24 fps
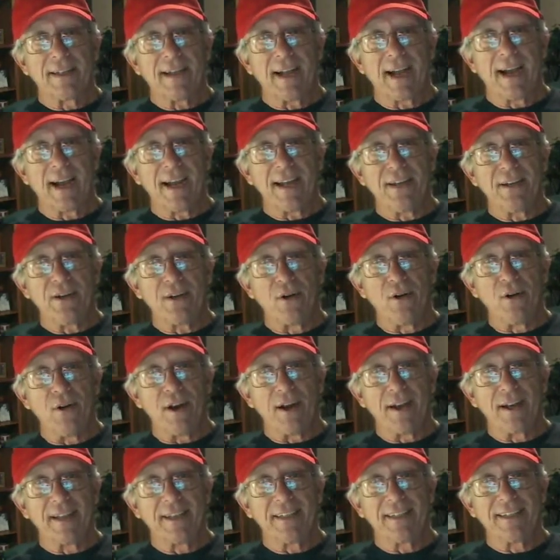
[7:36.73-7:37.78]
how you
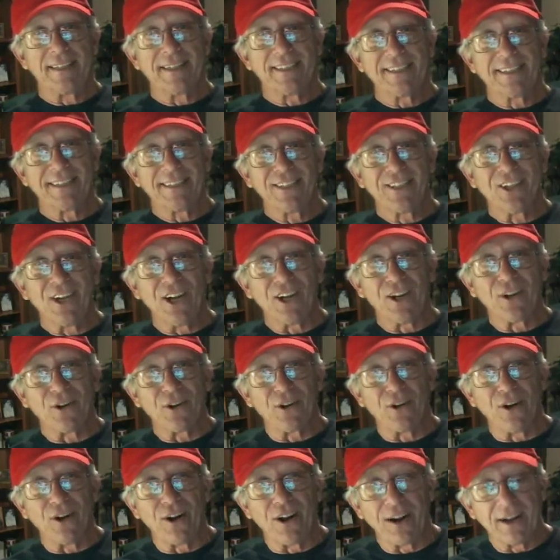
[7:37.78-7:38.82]
doing? Good
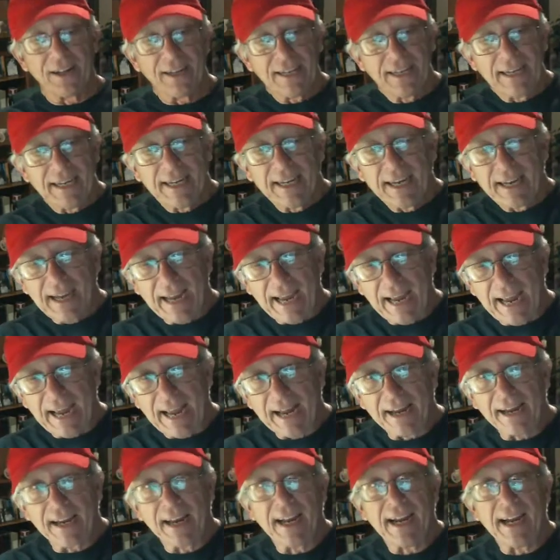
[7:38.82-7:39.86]
girl.
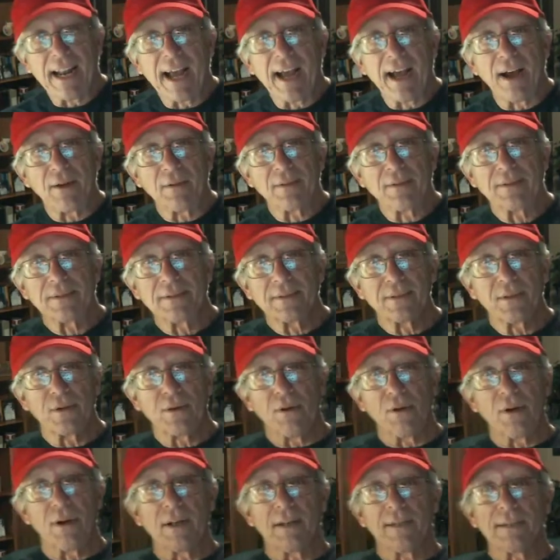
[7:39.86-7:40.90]
And lay down.
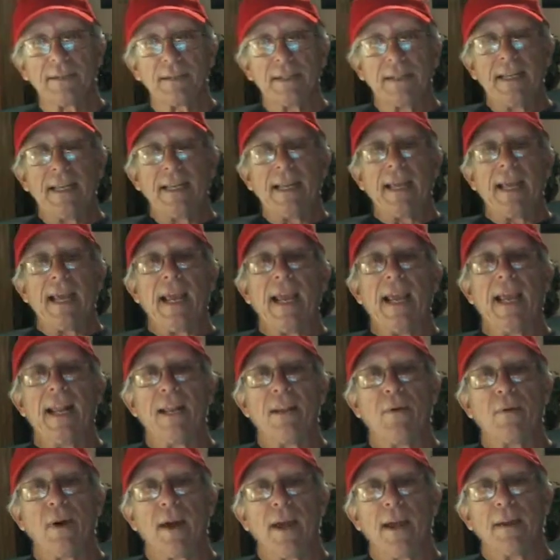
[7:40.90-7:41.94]
Go on.
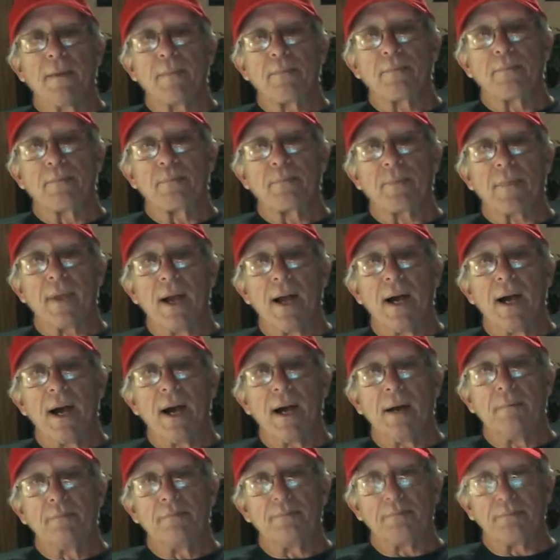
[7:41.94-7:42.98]
Anyway,
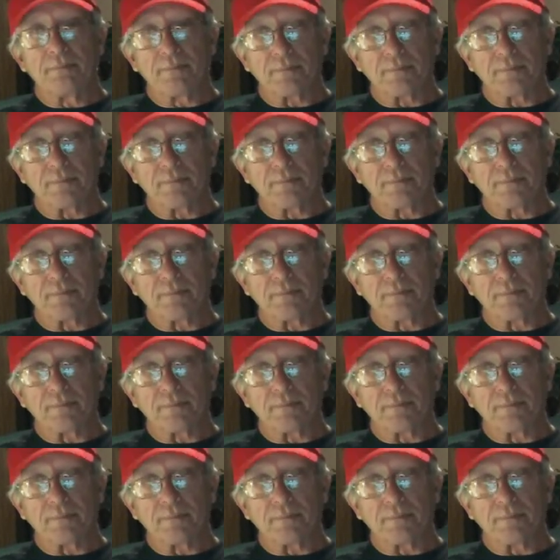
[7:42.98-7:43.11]
the